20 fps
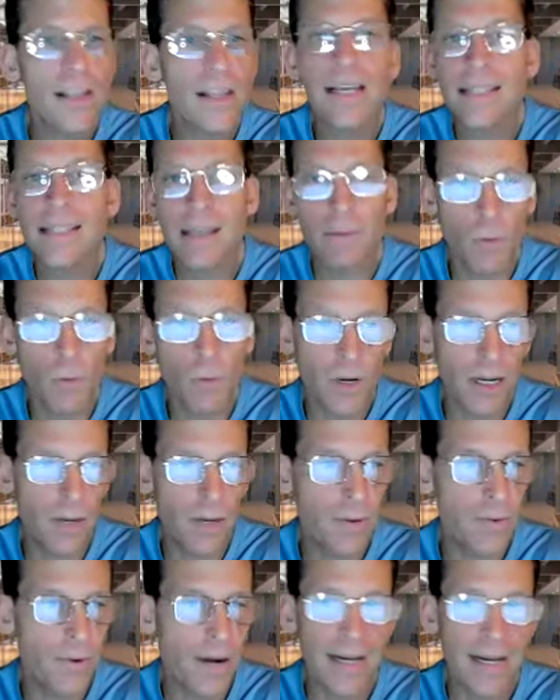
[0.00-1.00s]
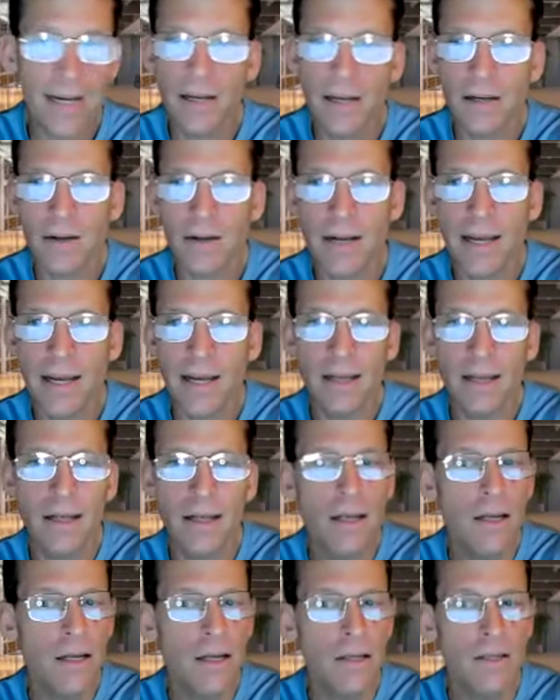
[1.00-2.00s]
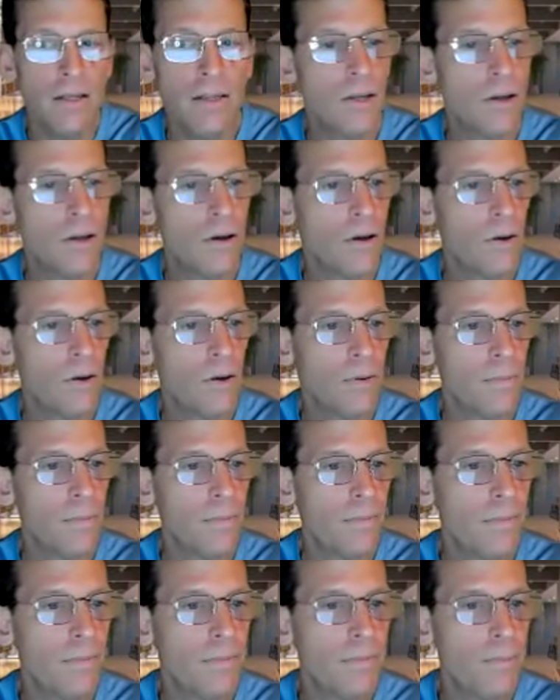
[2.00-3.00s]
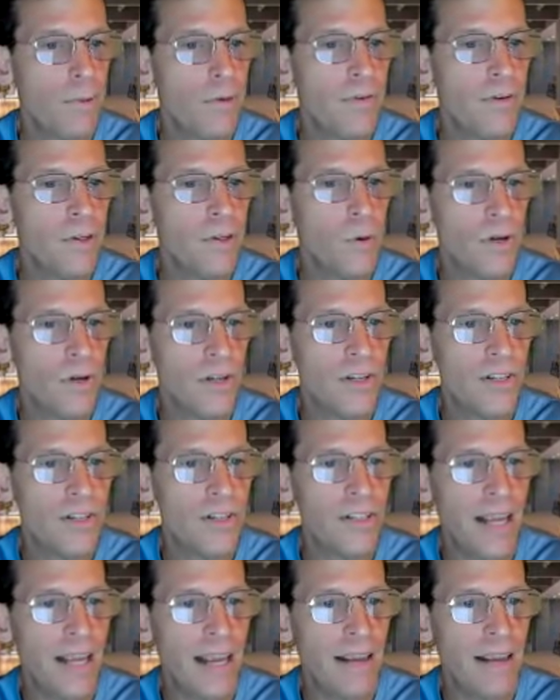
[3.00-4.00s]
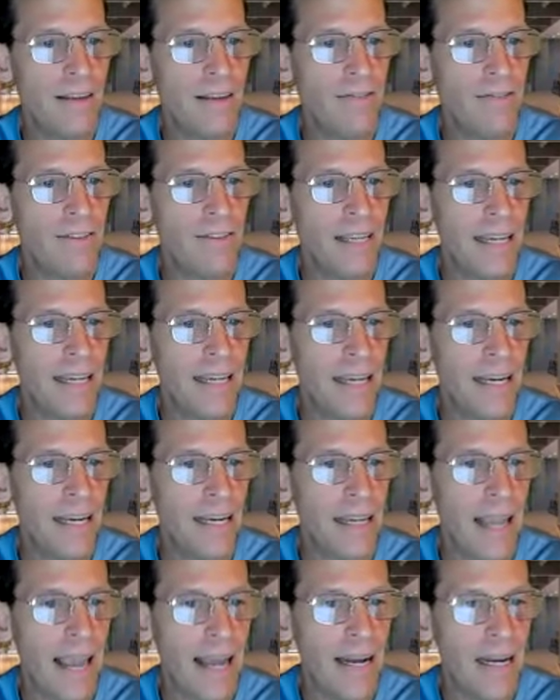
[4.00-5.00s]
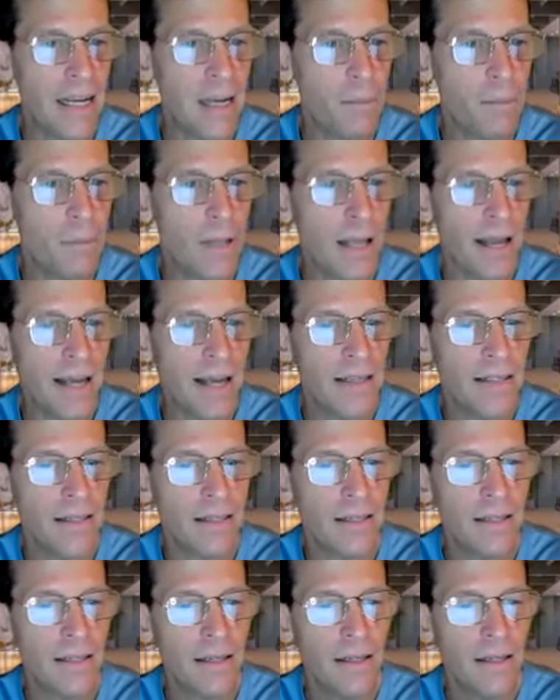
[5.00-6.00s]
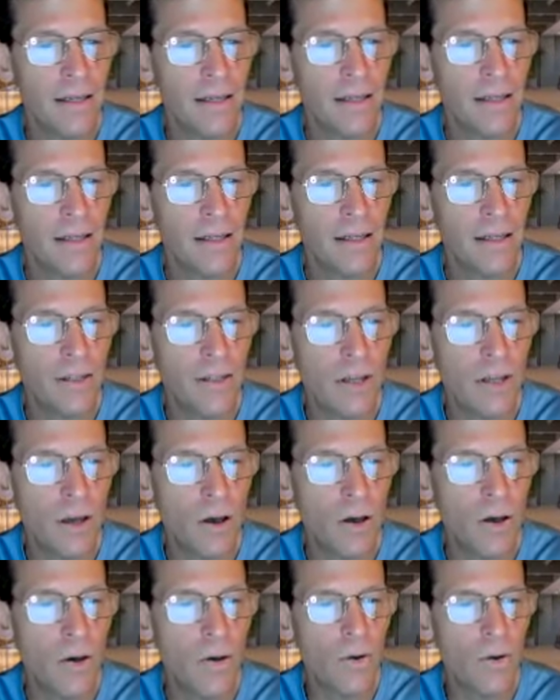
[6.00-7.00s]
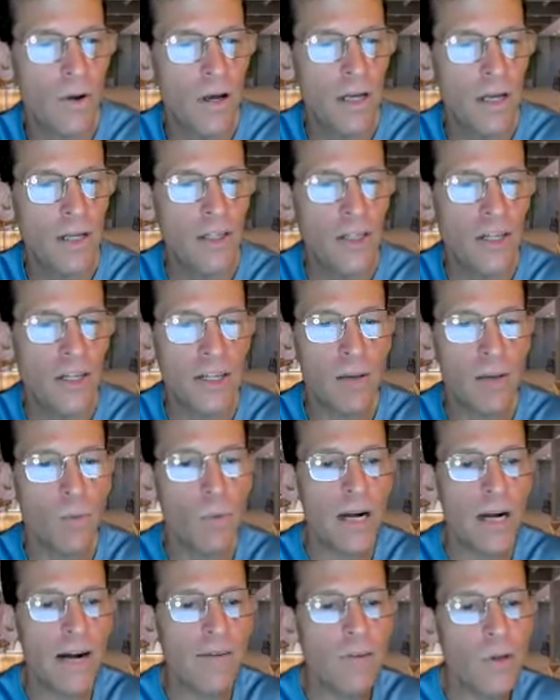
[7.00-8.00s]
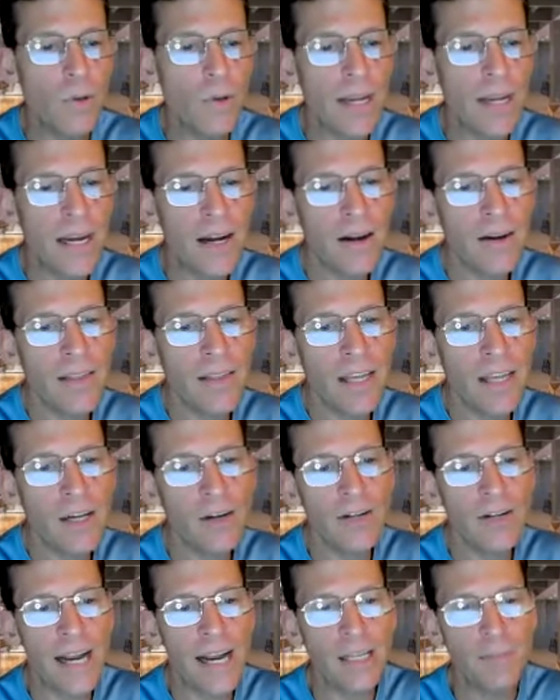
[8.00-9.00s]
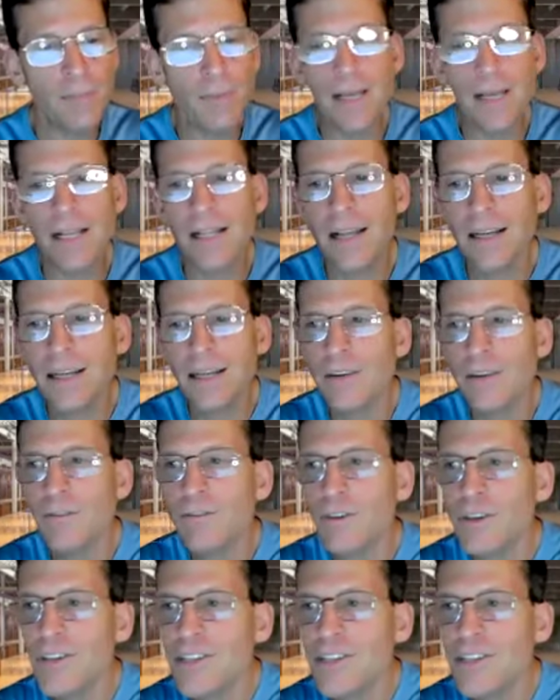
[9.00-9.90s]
are the links I'm working with right here. Okay. okay. So moving towards safely and, and in compliance. So just whenever you hear that your data is being collected